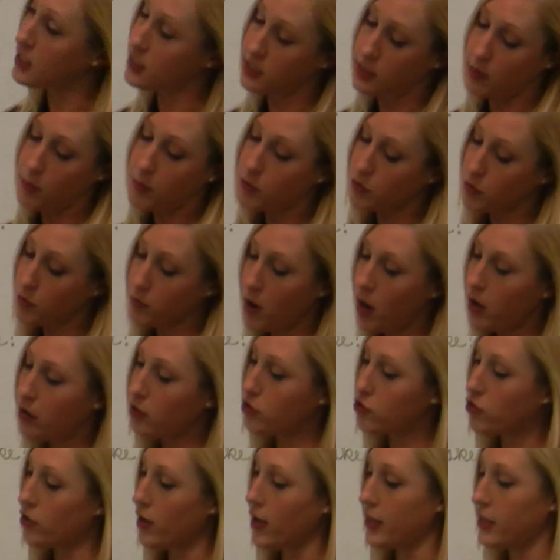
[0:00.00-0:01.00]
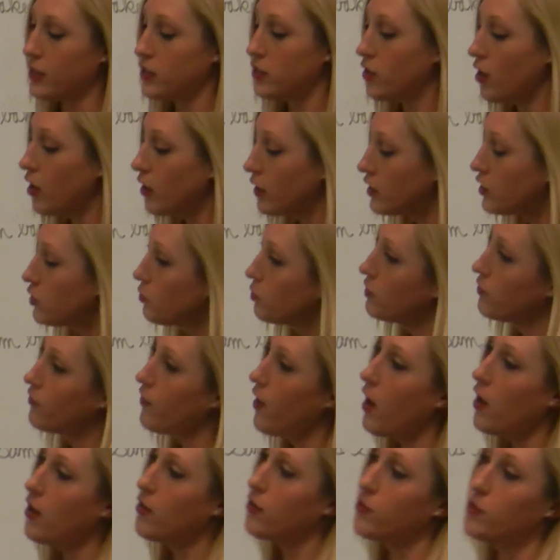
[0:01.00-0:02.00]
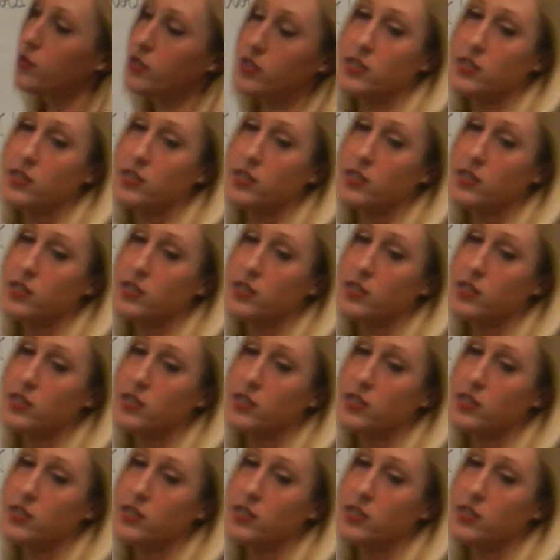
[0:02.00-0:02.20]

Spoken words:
steps for model drawing. As long as we follow those